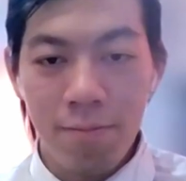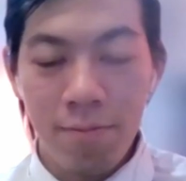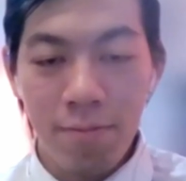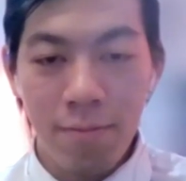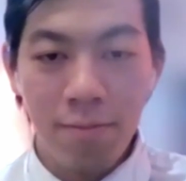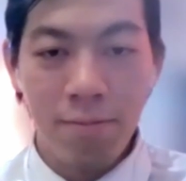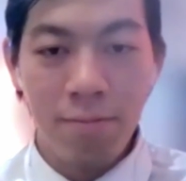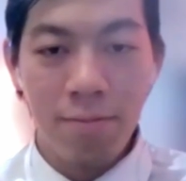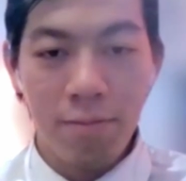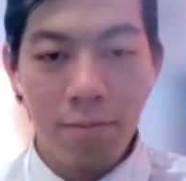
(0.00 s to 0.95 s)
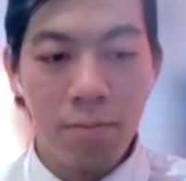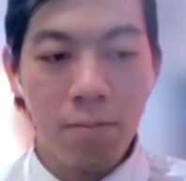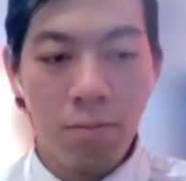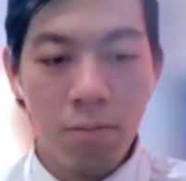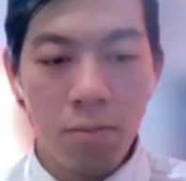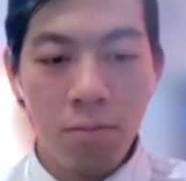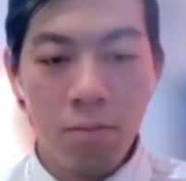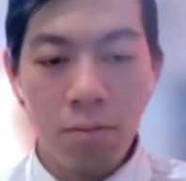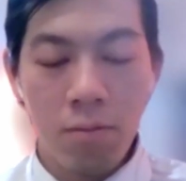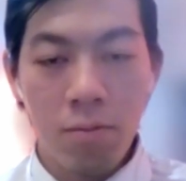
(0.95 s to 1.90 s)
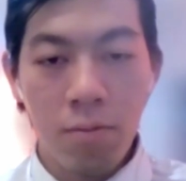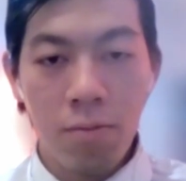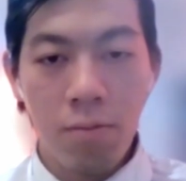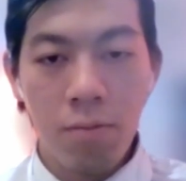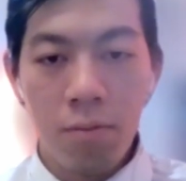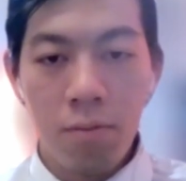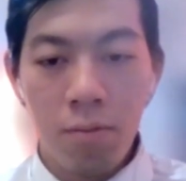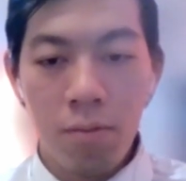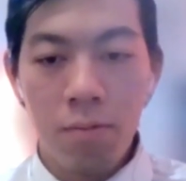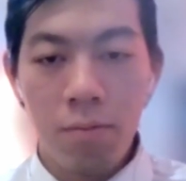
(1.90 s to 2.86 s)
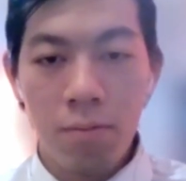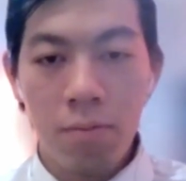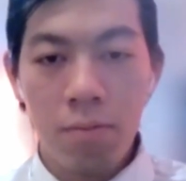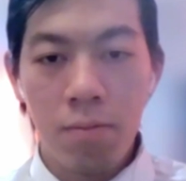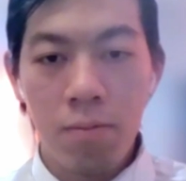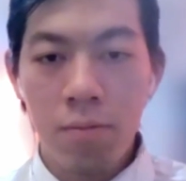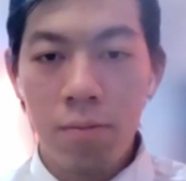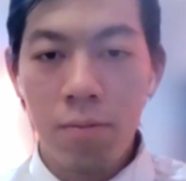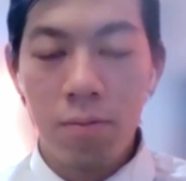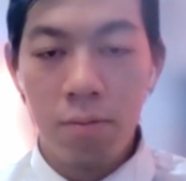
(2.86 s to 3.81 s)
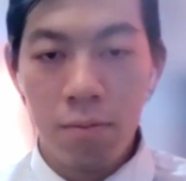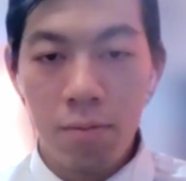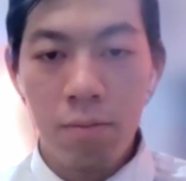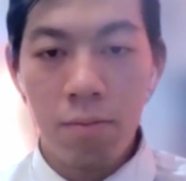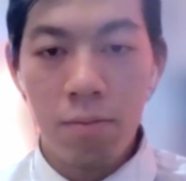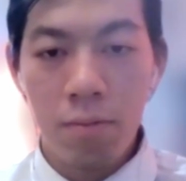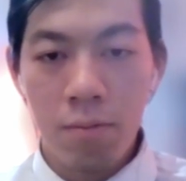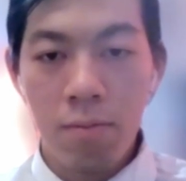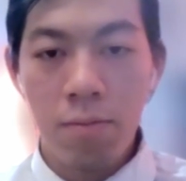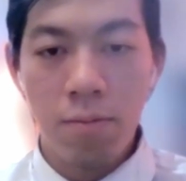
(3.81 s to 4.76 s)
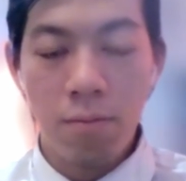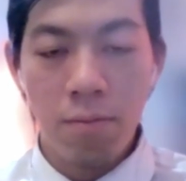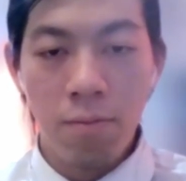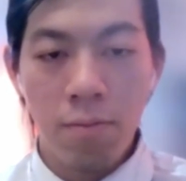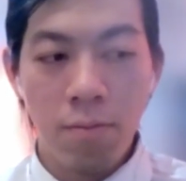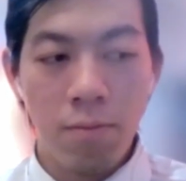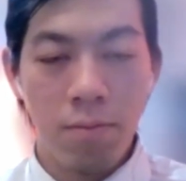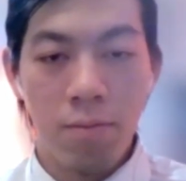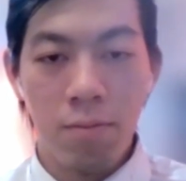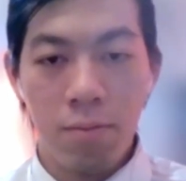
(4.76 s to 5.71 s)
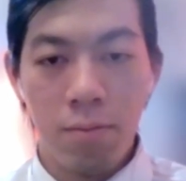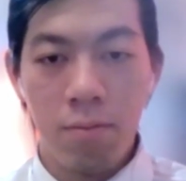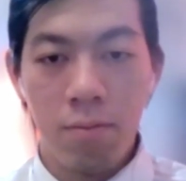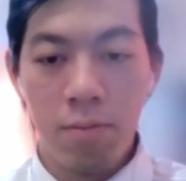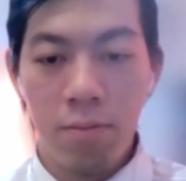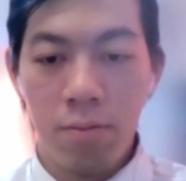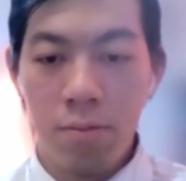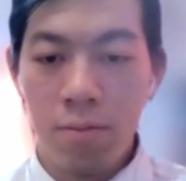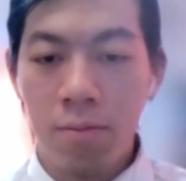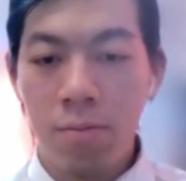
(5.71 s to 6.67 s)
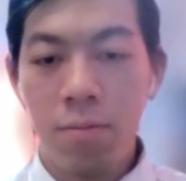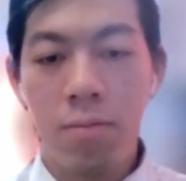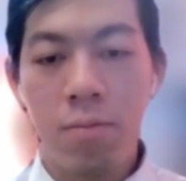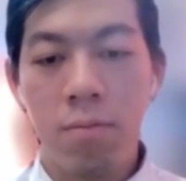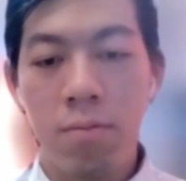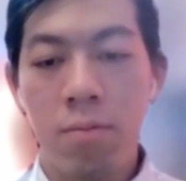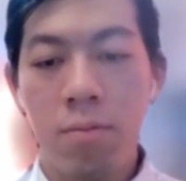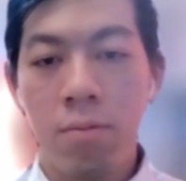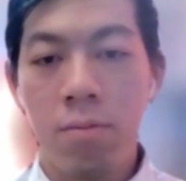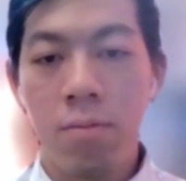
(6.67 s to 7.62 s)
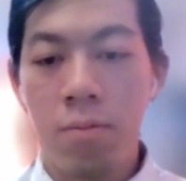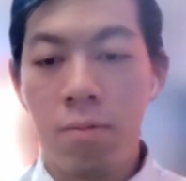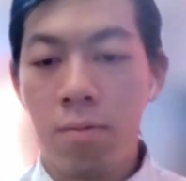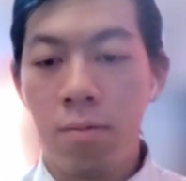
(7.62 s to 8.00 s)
This person isn't speaking.